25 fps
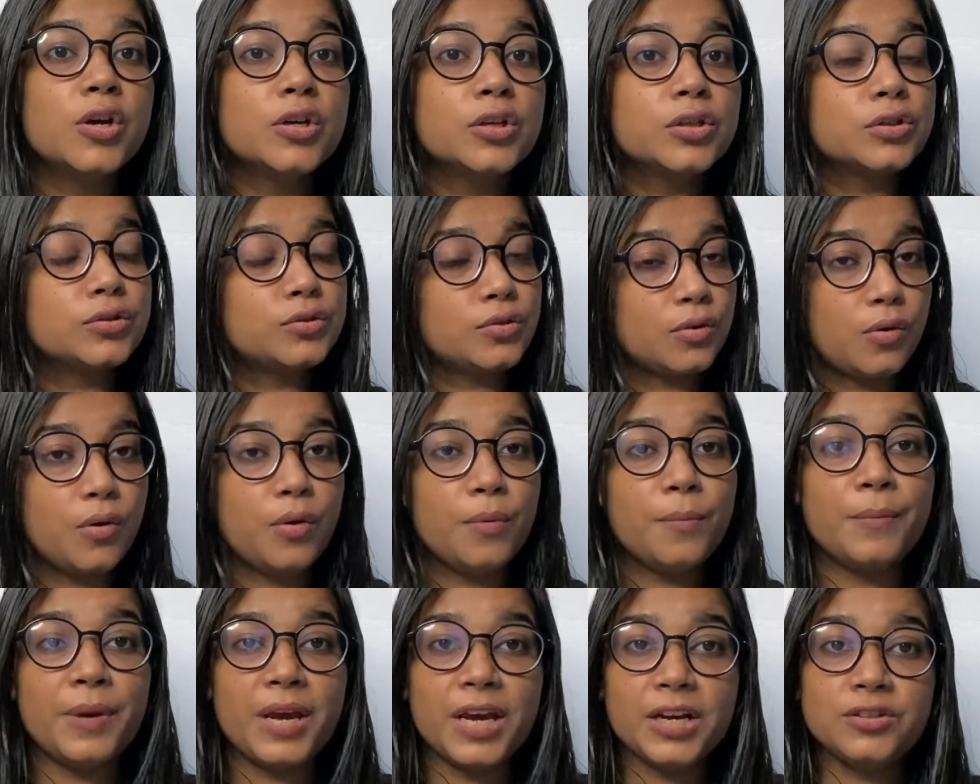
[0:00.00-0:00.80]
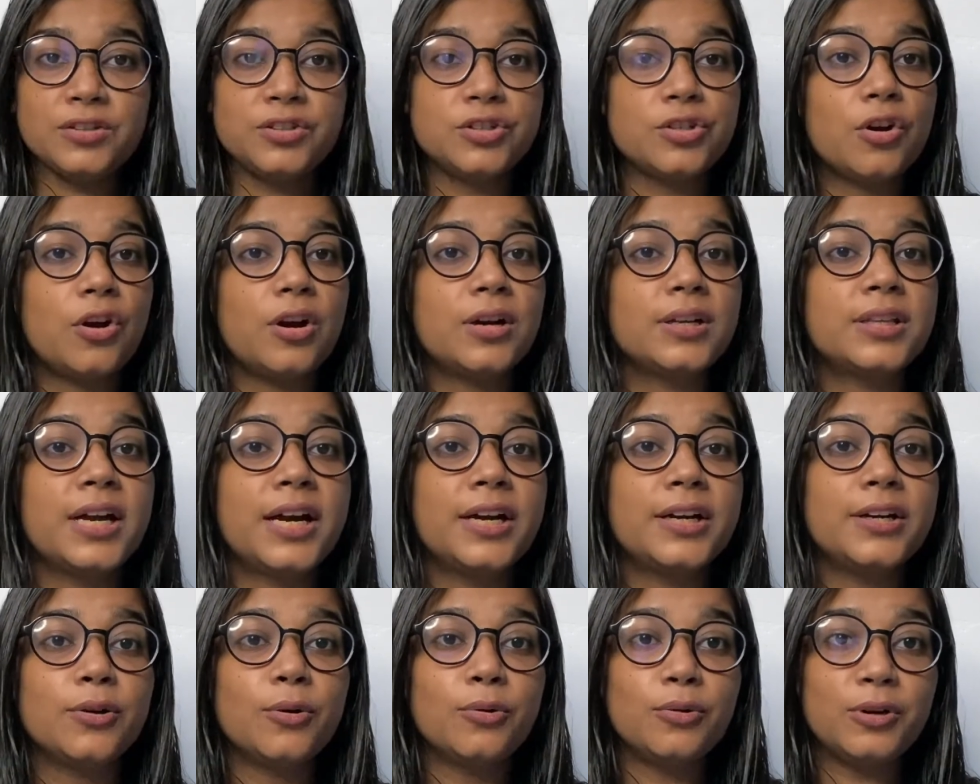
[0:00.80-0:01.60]
So make sure
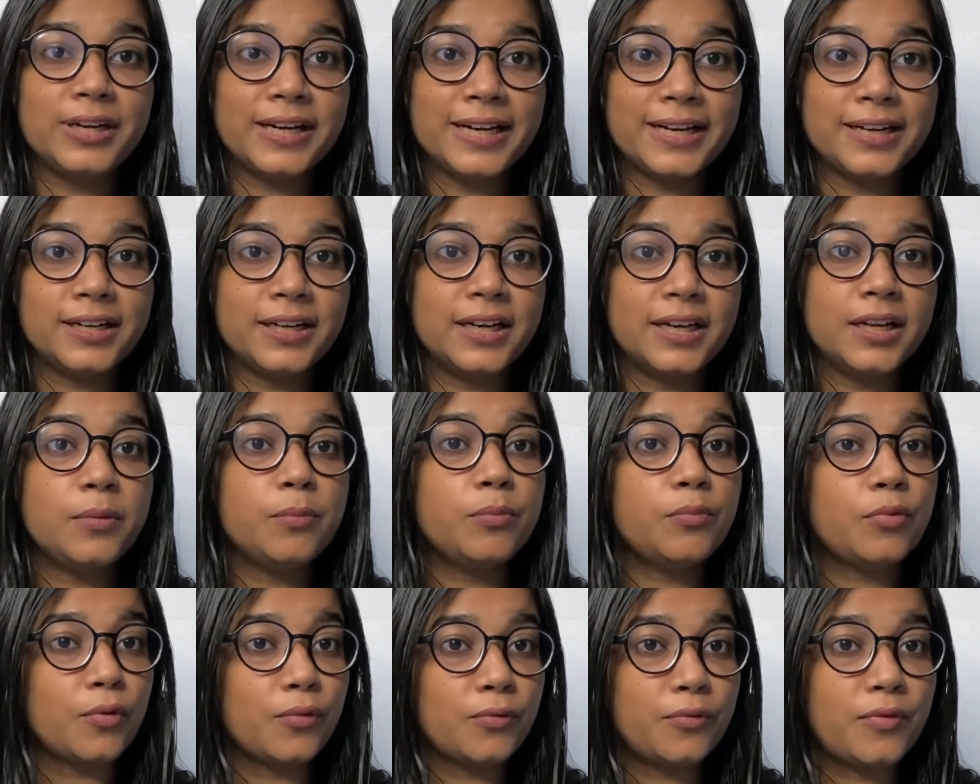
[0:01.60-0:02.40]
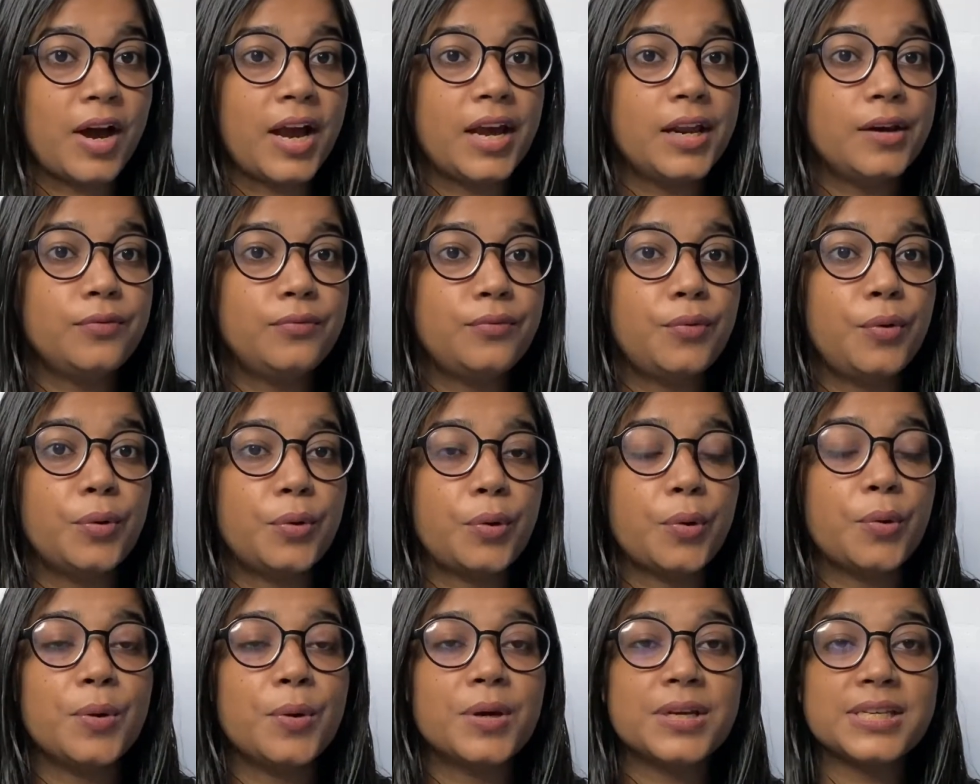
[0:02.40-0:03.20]
that your LinkedIn profile
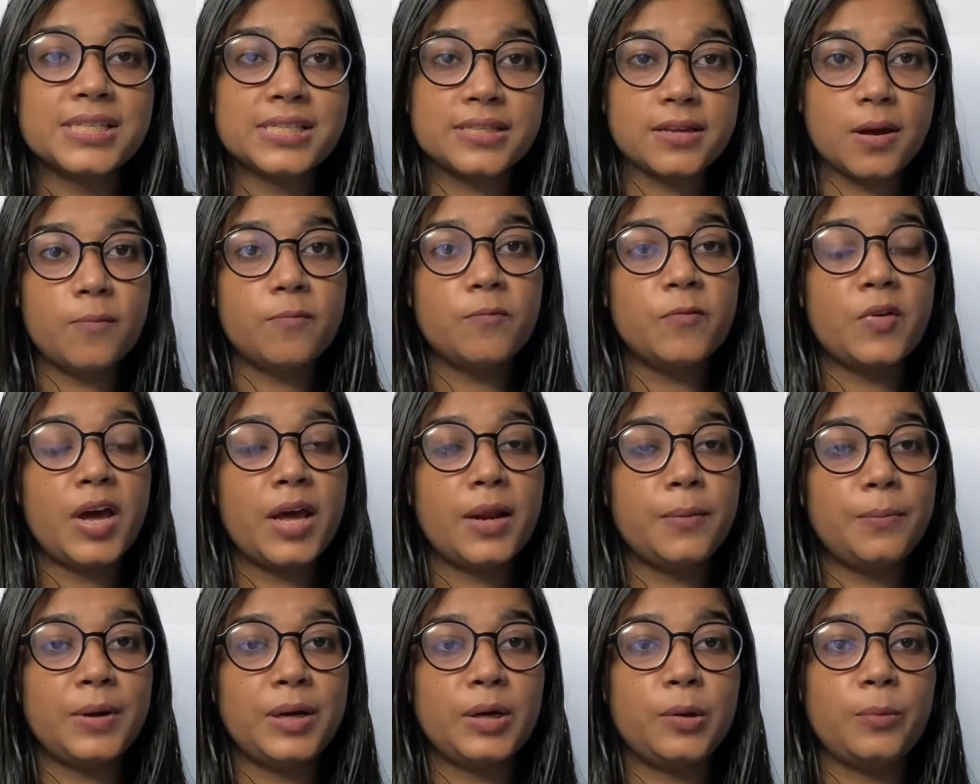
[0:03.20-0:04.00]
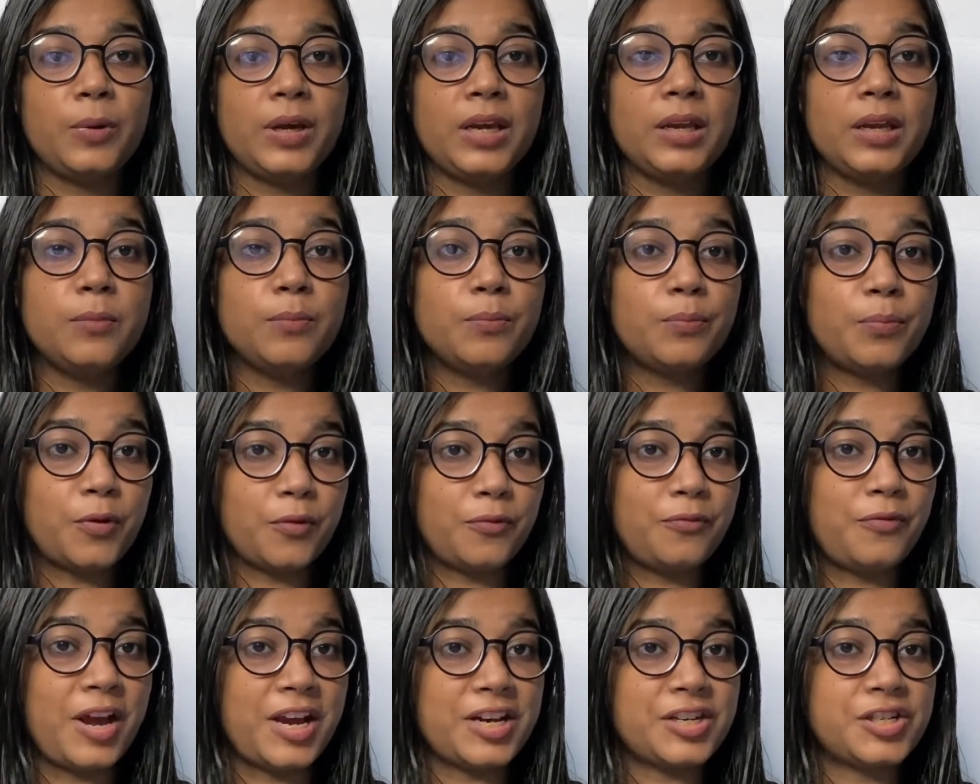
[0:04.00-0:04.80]
photo is somewhere between
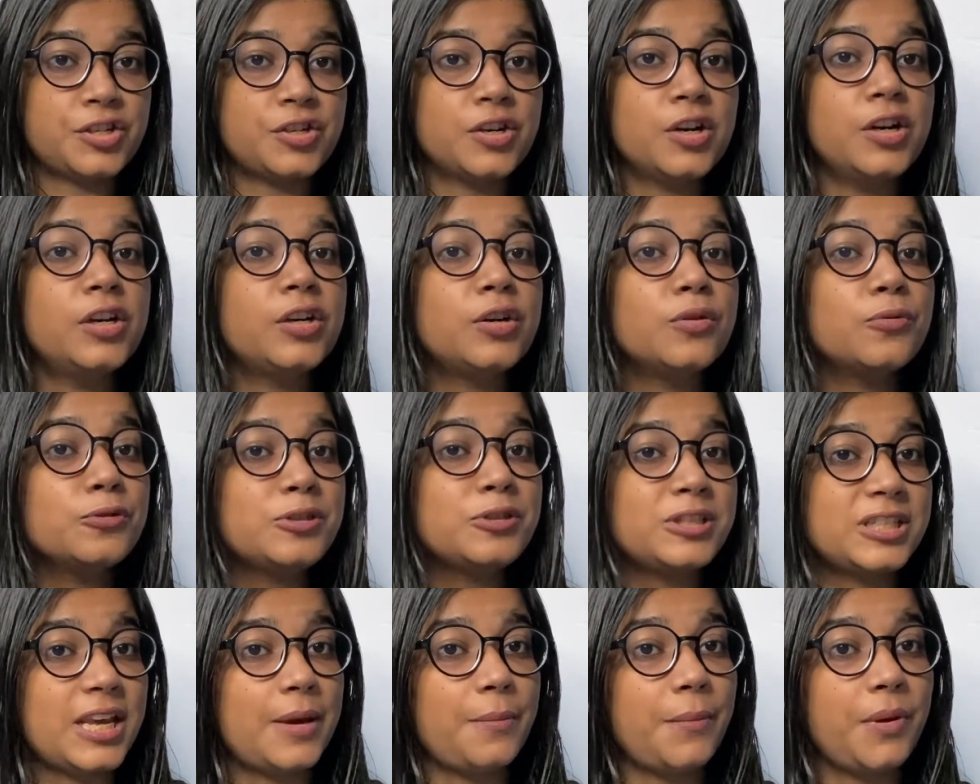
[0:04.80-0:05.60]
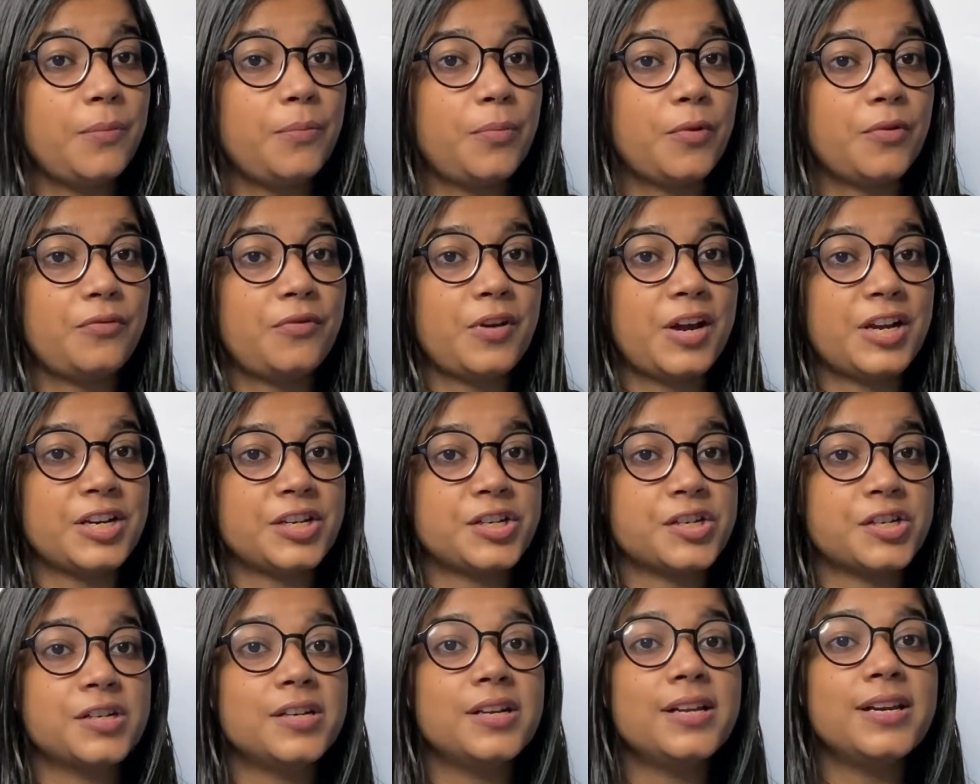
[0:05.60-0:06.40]
professional to
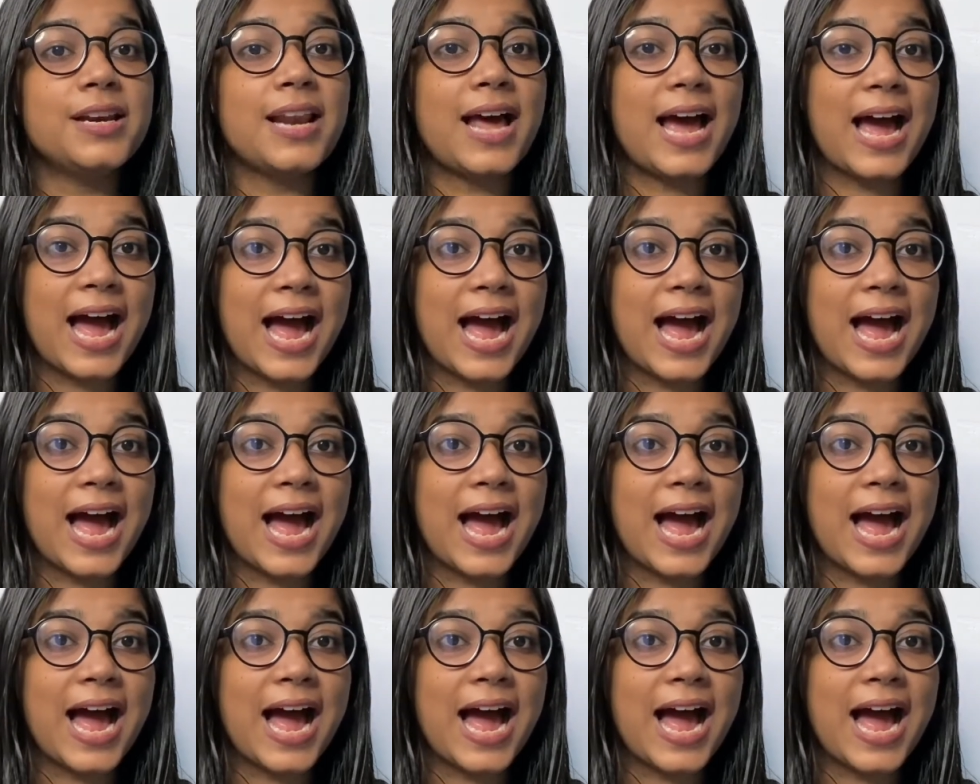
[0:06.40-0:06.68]
semi-professional,